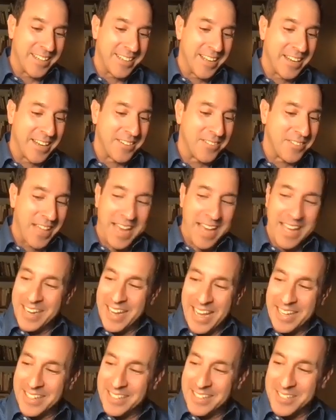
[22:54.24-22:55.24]
none of
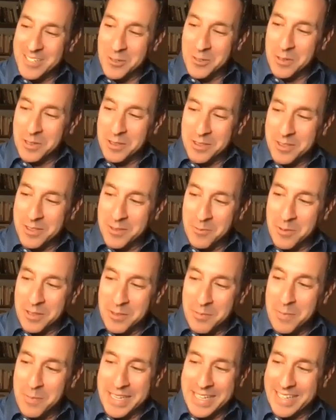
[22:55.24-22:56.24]
that had to do
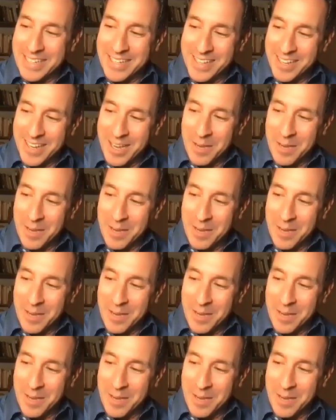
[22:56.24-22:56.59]
with me.